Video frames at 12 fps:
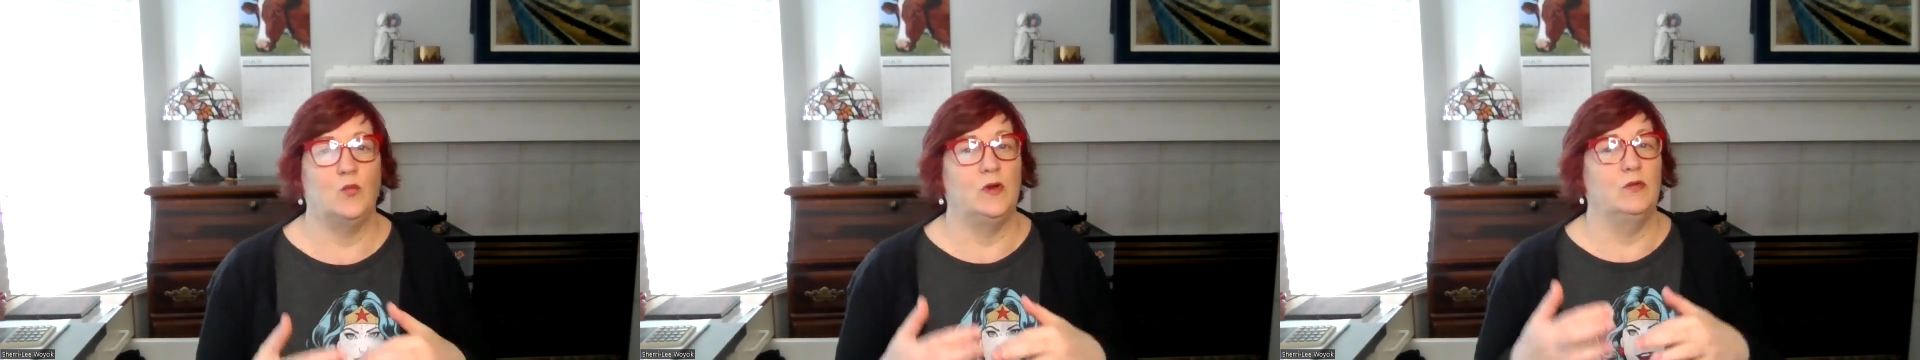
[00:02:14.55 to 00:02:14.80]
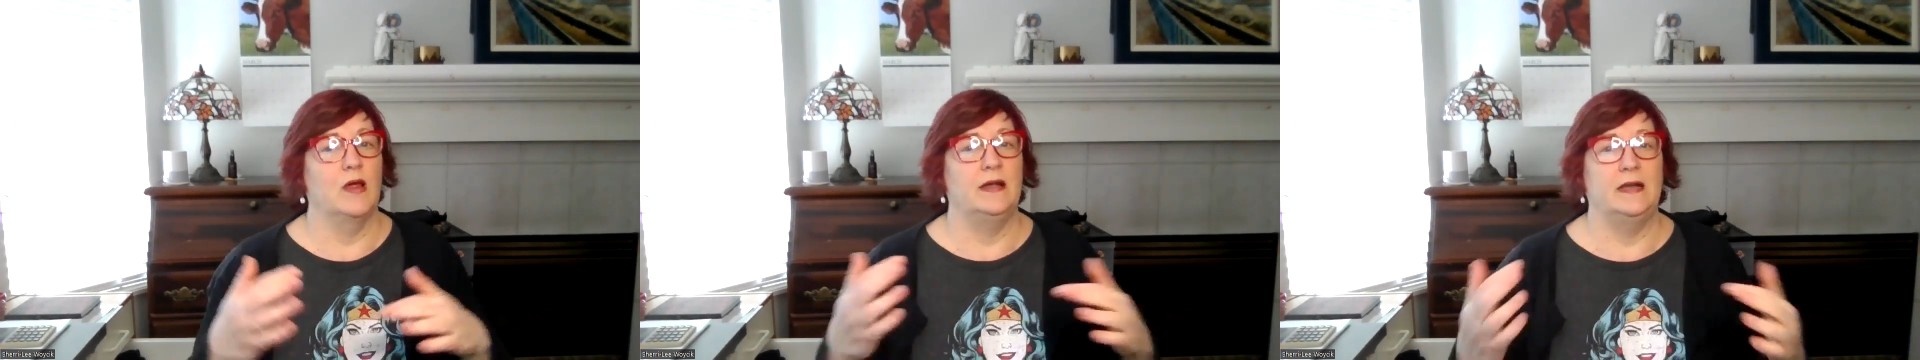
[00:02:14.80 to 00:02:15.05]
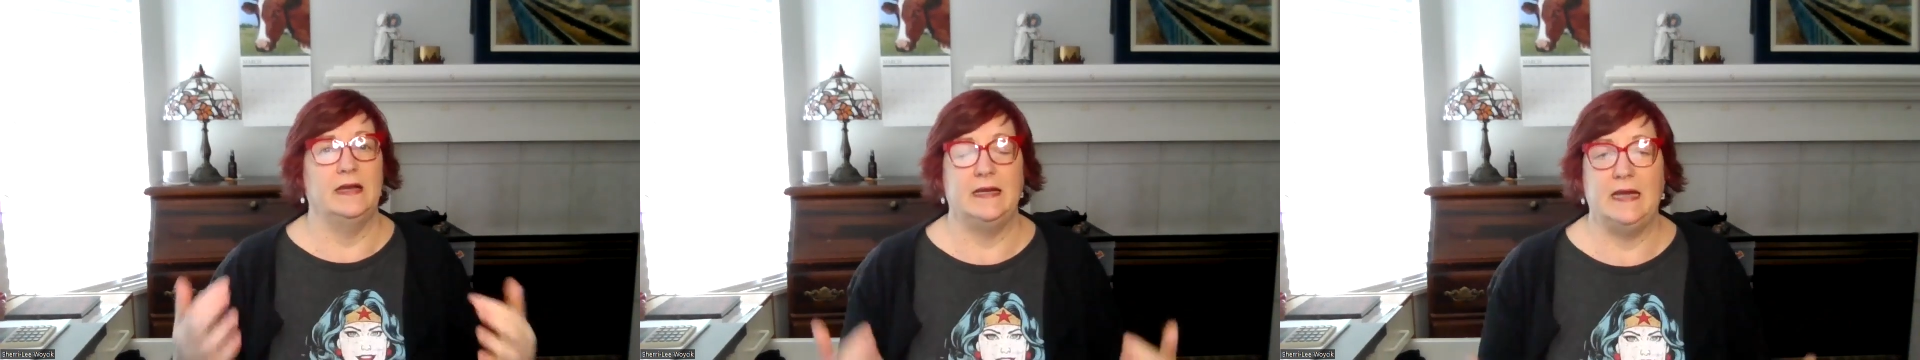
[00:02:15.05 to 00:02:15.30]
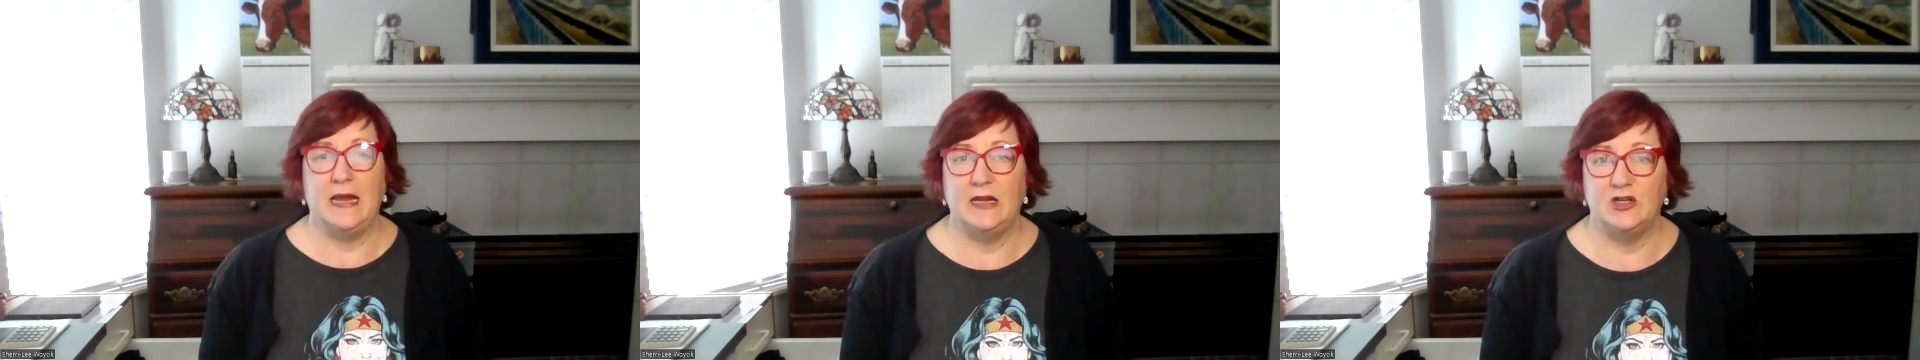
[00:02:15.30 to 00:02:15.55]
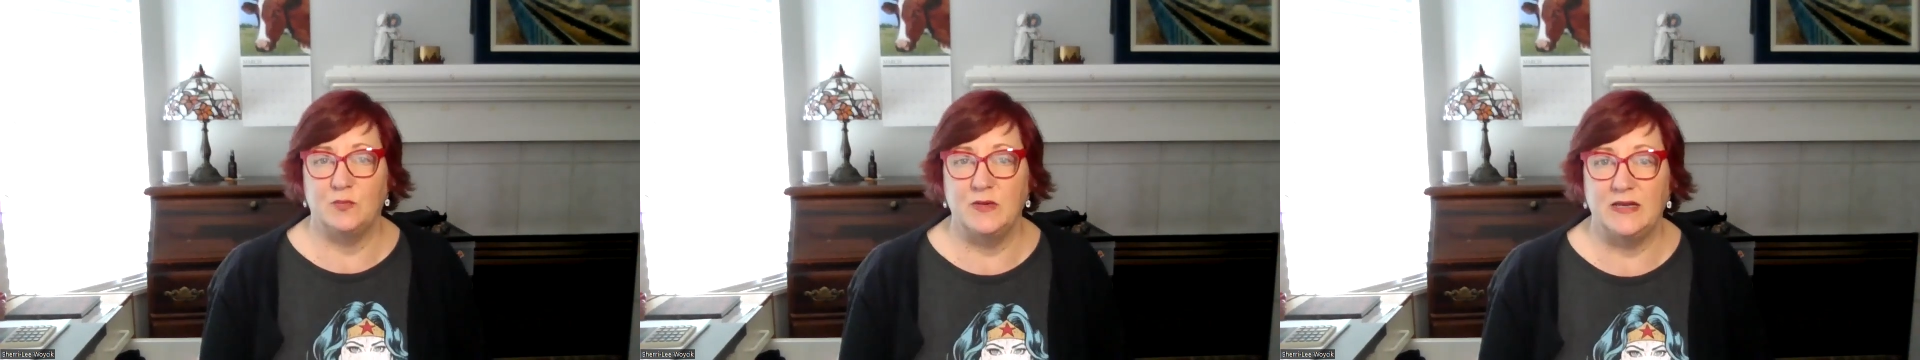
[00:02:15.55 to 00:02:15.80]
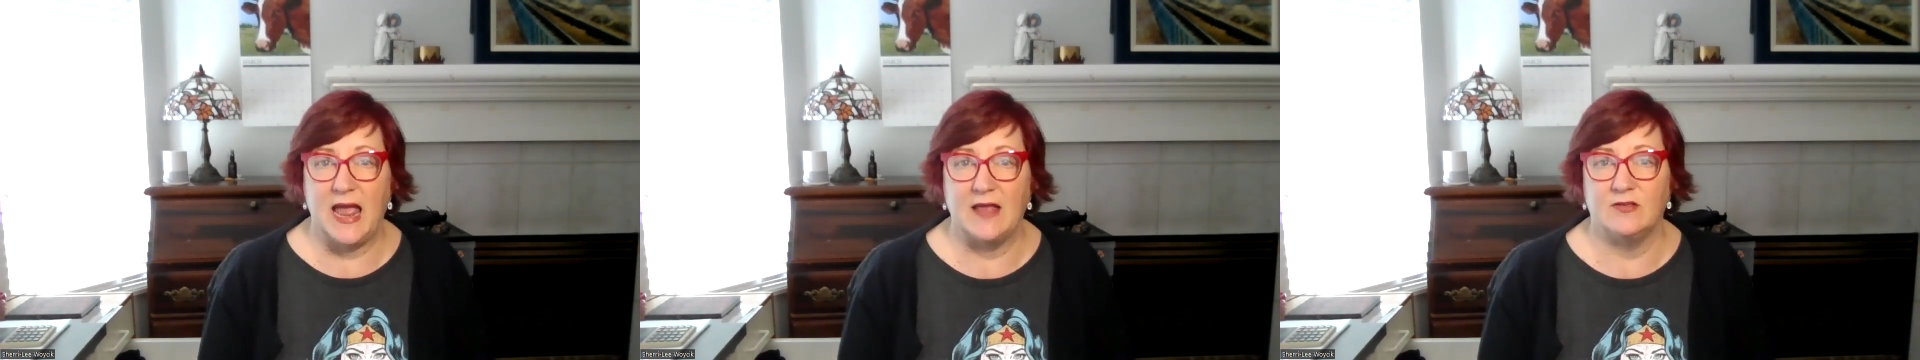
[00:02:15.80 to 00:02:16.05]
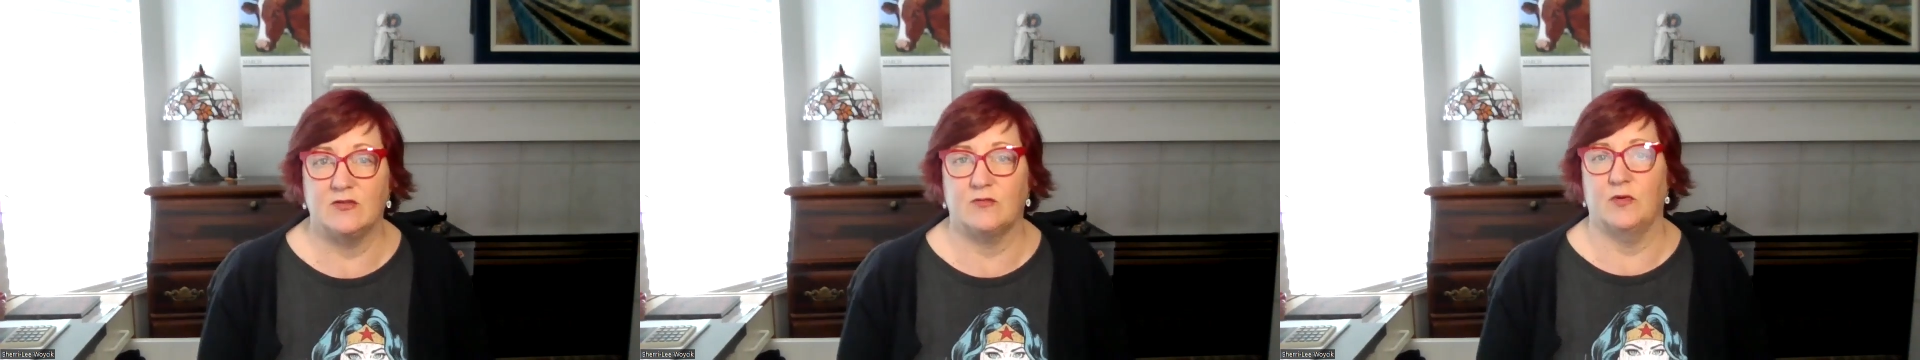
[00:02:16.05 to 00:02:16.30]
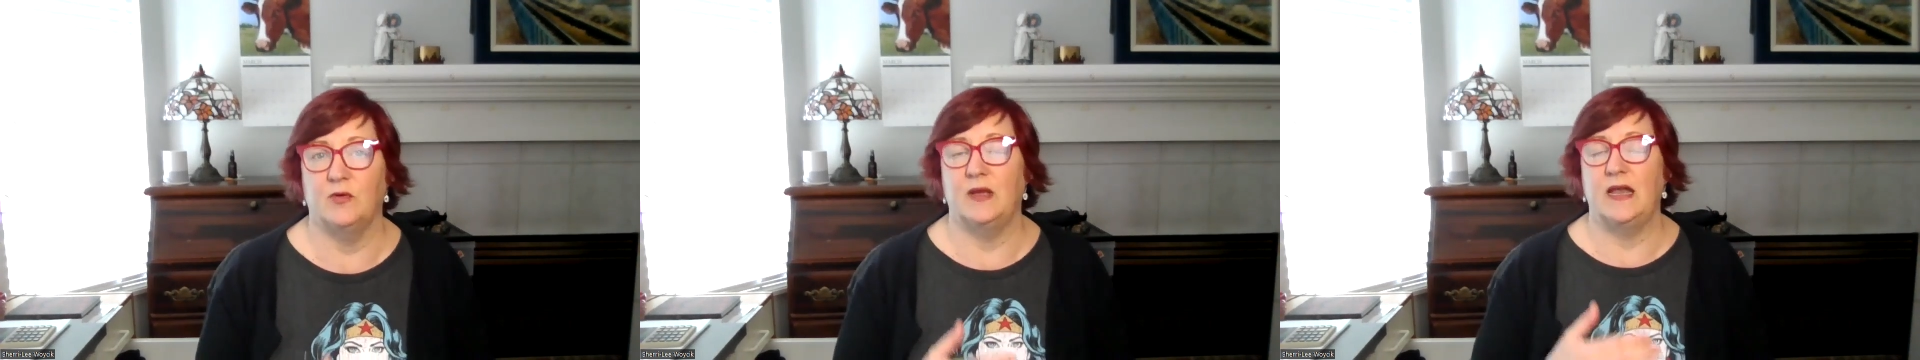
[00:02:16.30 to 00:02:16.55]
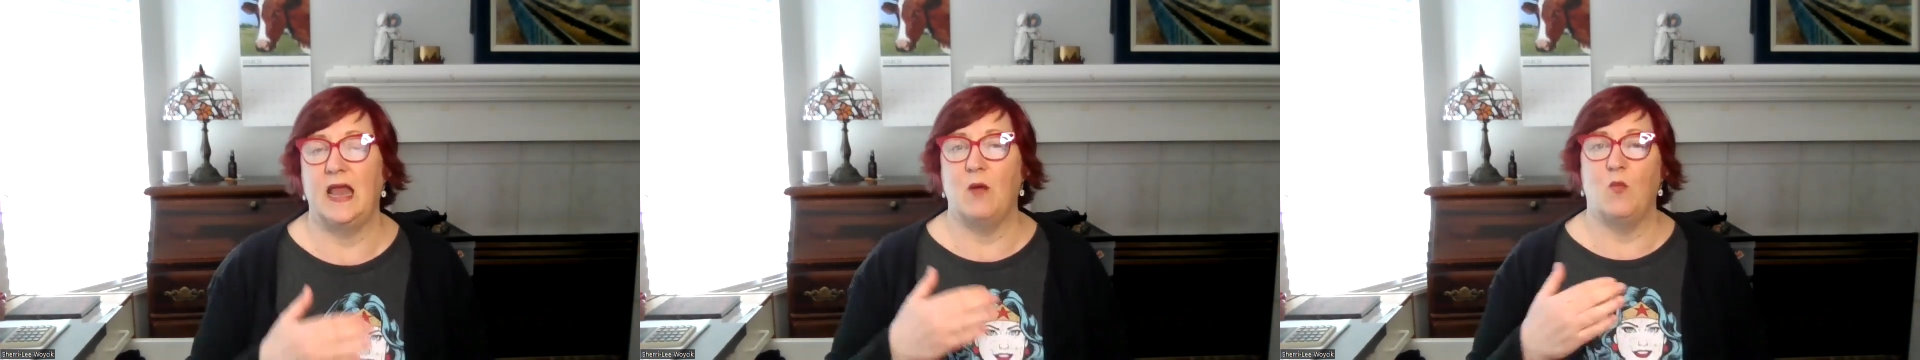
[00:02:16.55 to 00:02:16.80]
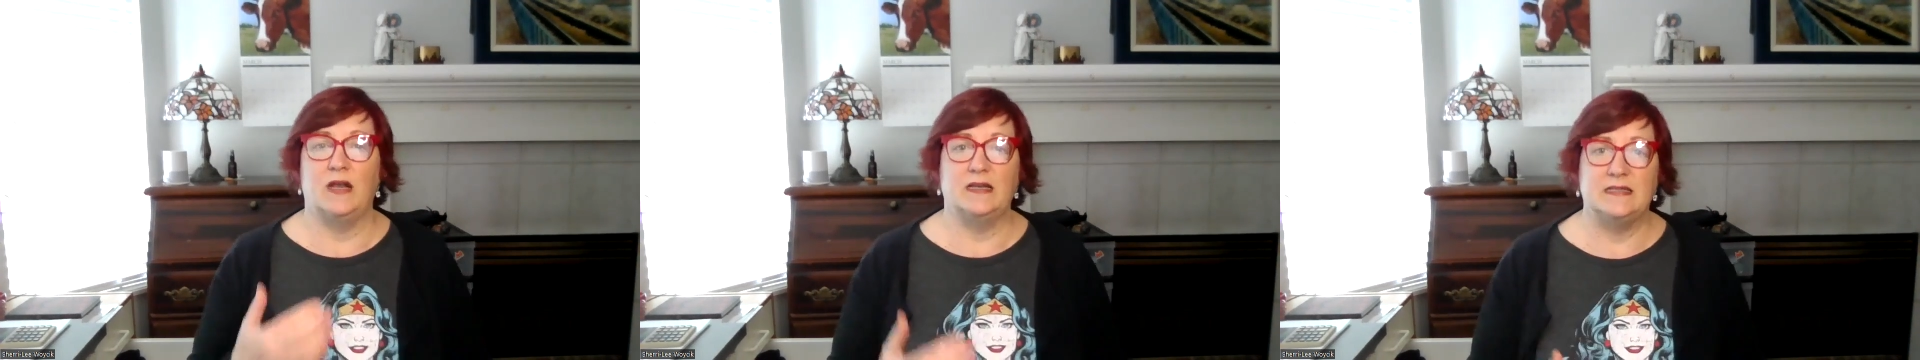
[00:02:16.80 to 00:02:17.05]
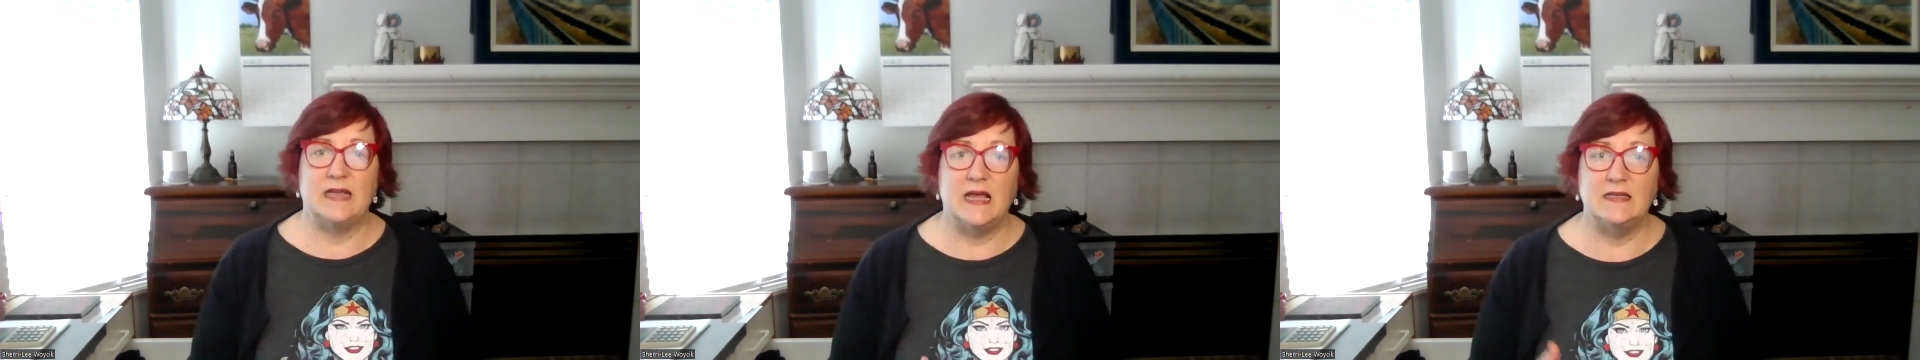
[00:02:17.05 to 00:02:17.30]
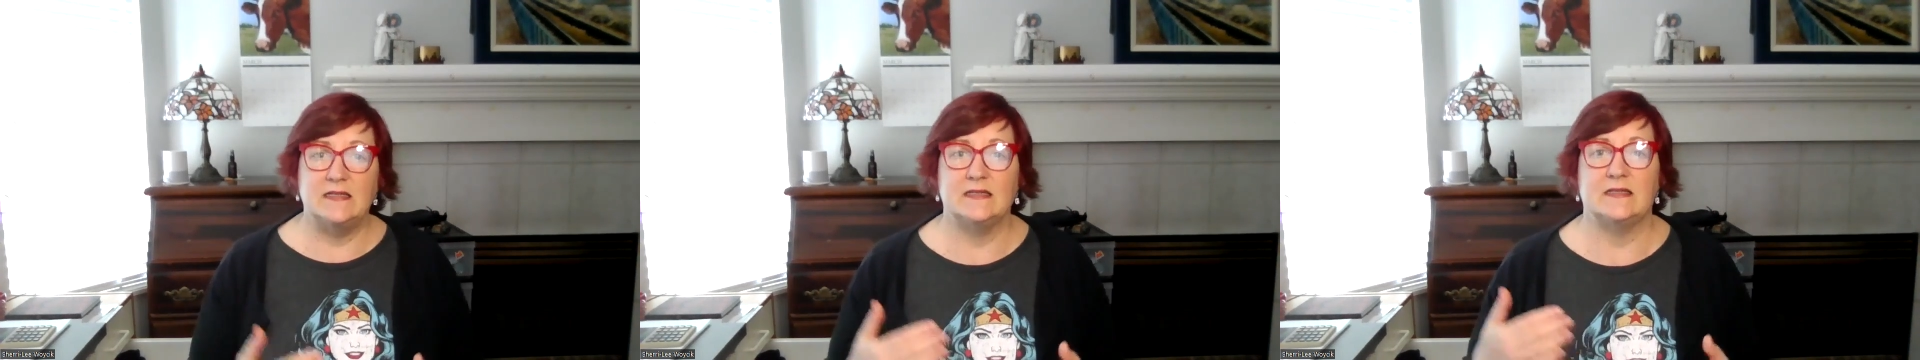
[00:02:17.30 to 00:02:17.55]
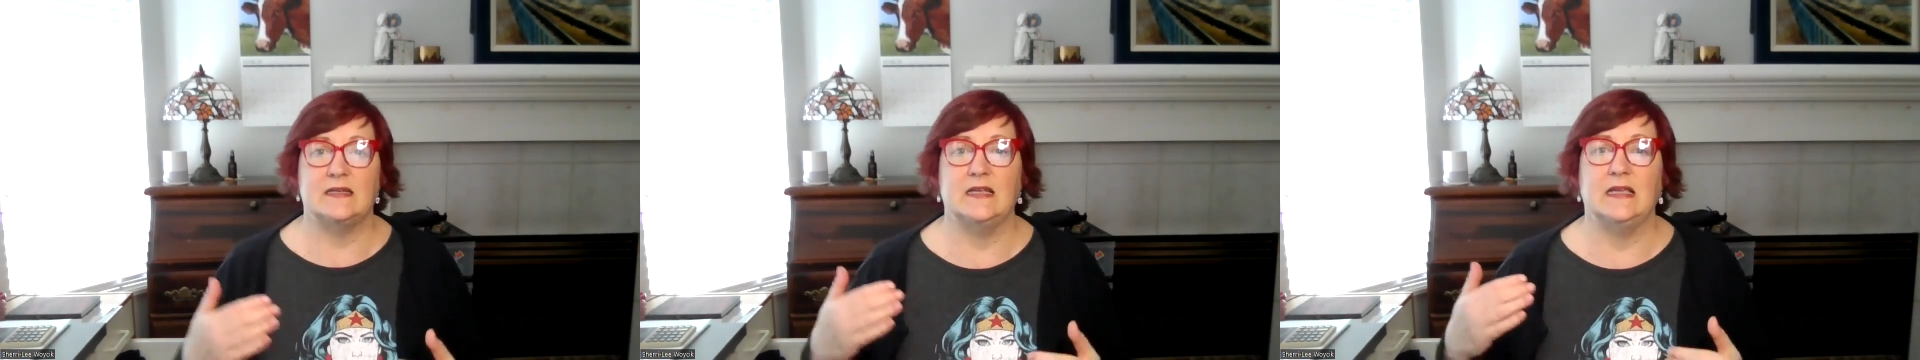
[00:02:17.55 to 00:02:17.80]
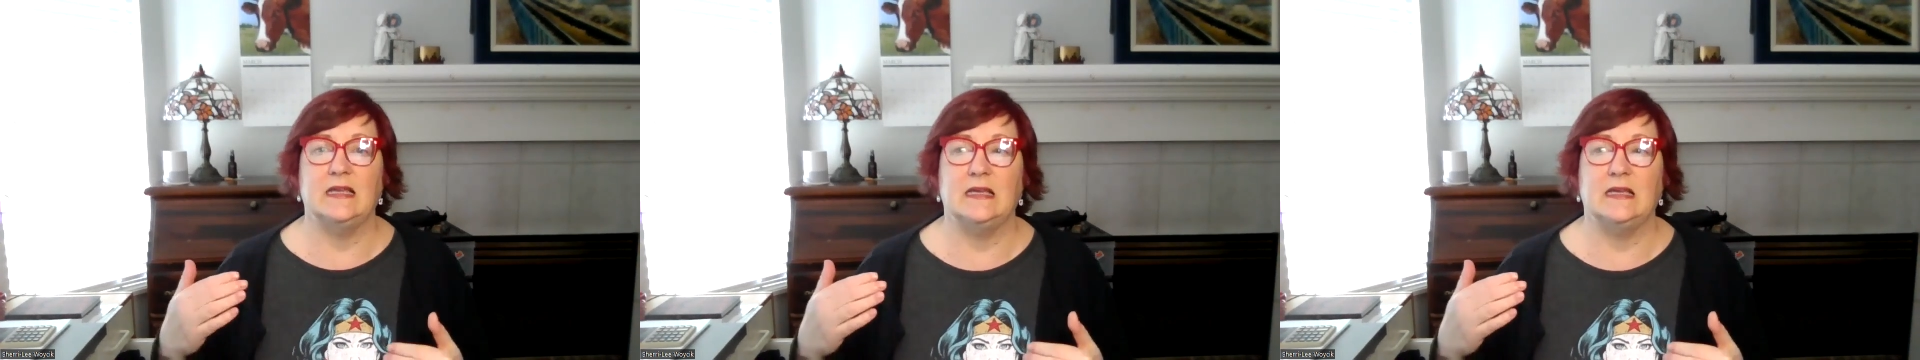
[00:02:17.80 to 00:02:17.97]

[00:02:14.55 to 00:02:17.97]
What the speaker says: We run an engagement ad through it. And what it does is it